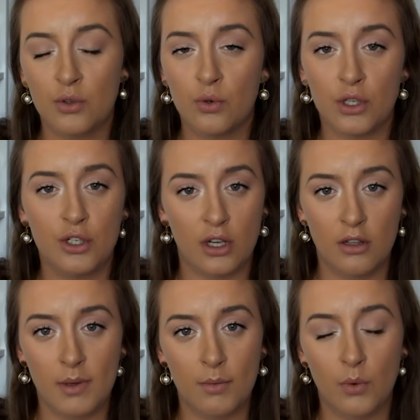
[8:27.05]
or you show
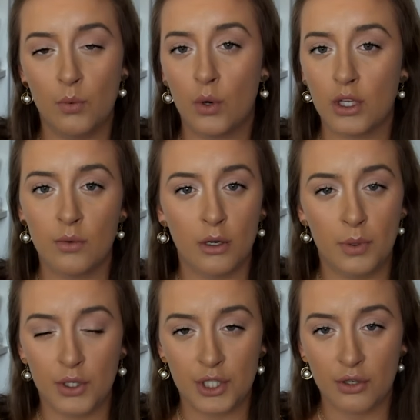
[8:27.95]
the people what you want
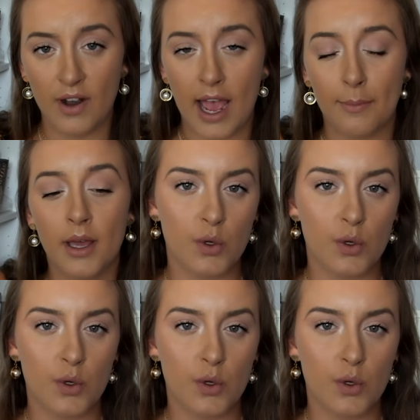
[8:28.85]
to put into your rep.